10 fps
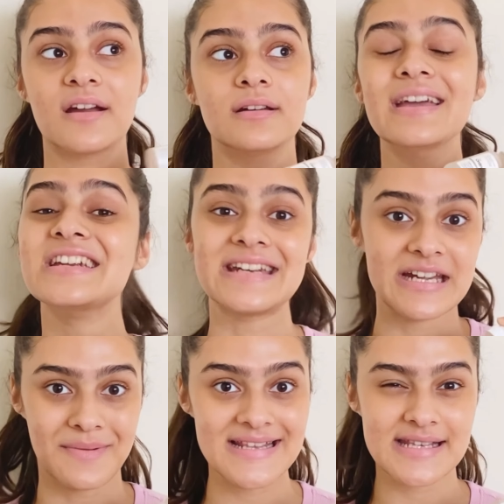
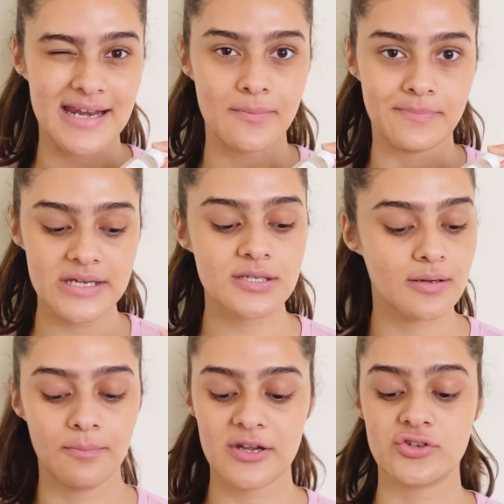irritate my skin a bit,
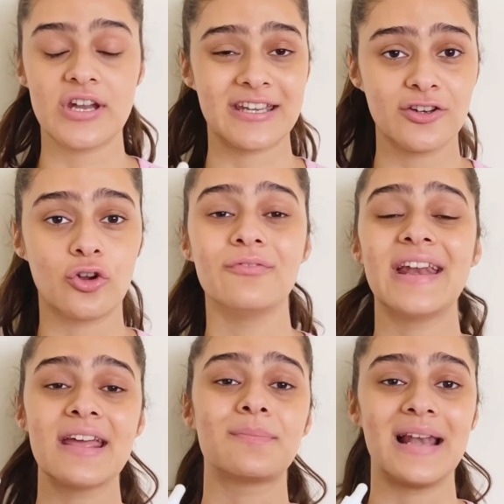but retinol, when
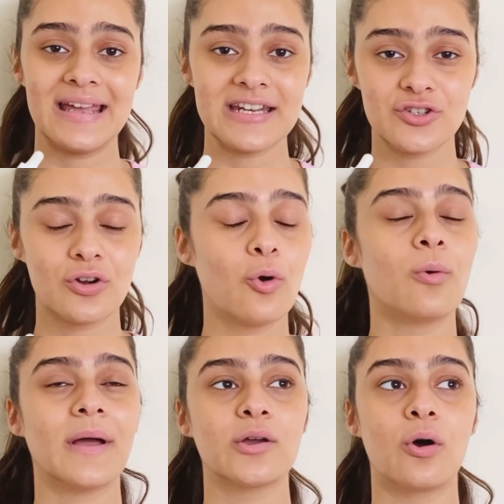I apply retinol, oh
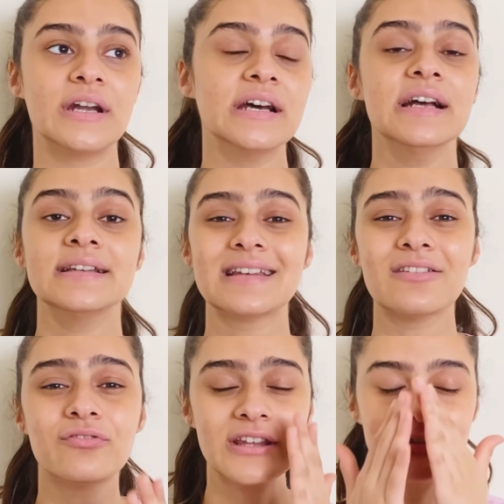my god,
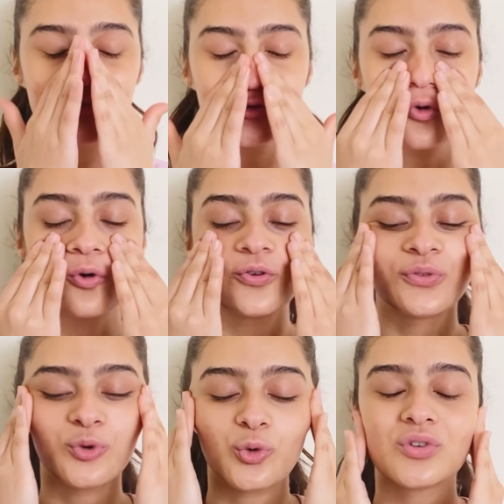skin feels so
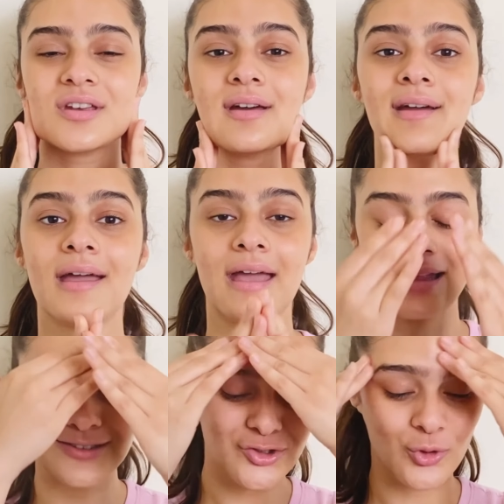smooth
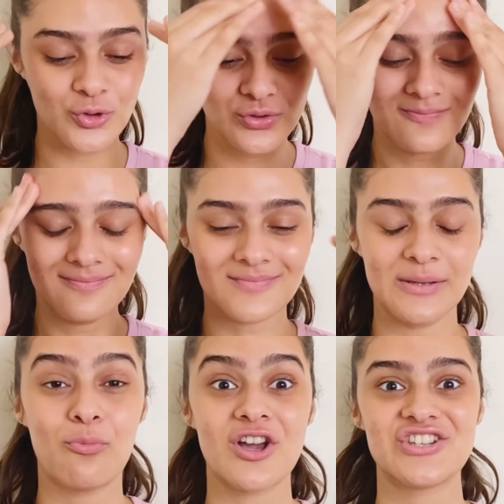and so
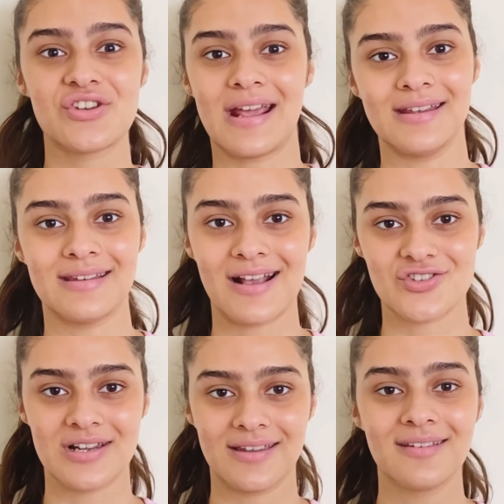moisturized actually.